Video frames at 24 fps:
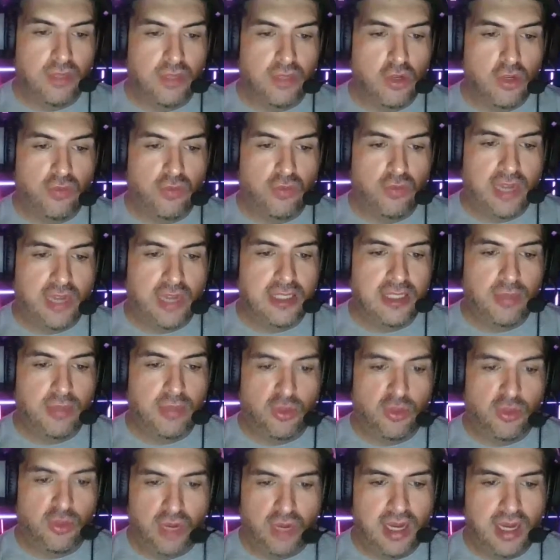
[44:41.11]
know, Fratsap,
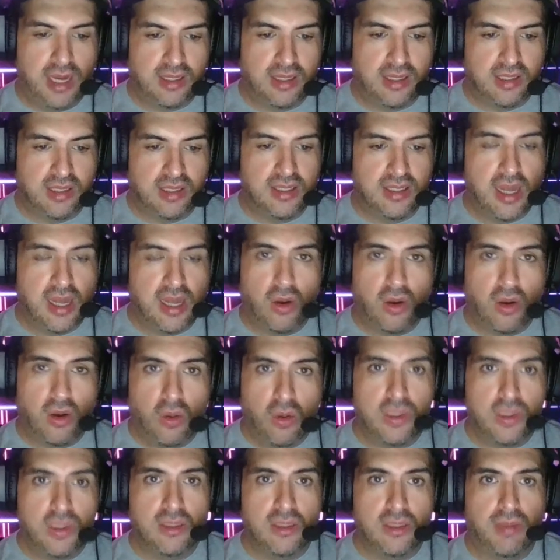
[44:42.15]
you're right. It's not
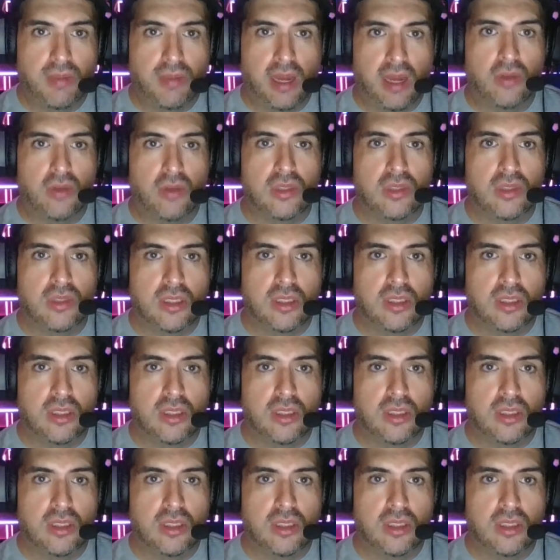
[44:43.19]
always about